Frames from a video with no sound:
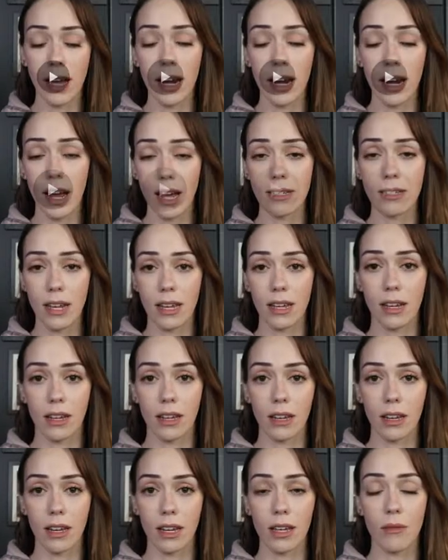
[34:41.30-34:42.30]
That has
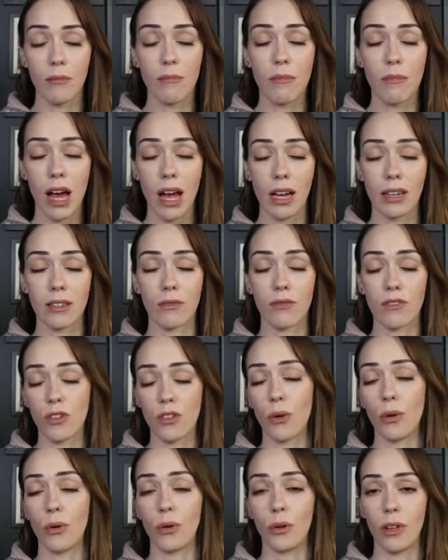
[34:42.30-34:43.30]
taken a massive
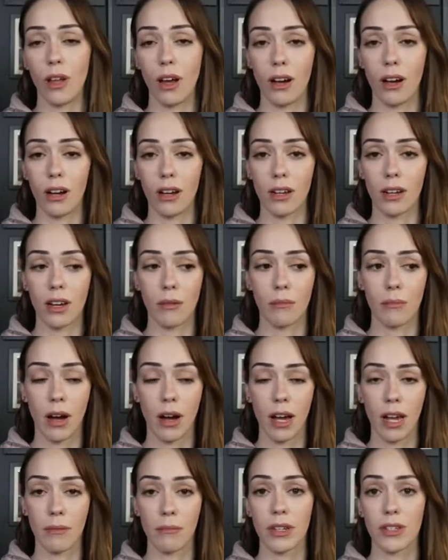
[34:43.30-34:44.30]
toll on
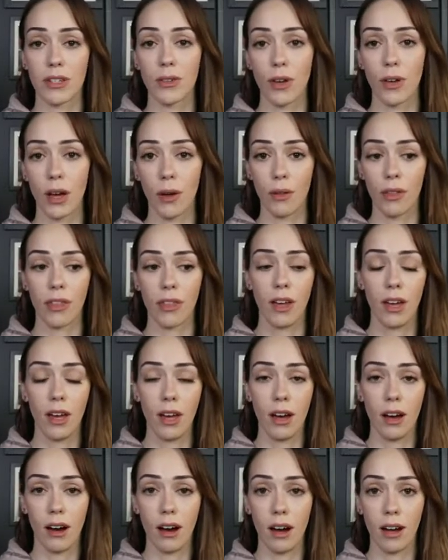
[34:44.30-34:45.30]
my mental health,
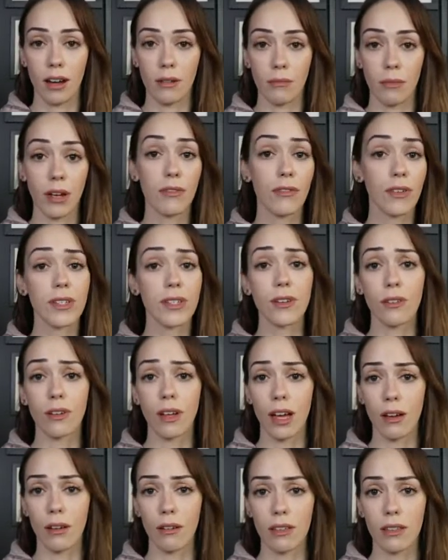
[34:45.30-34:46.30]
on my
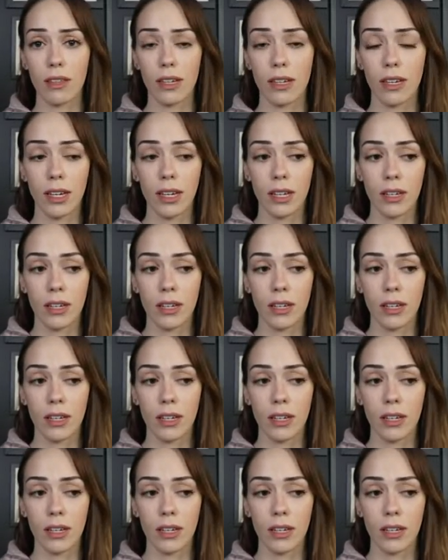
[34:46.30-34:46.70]
physical health.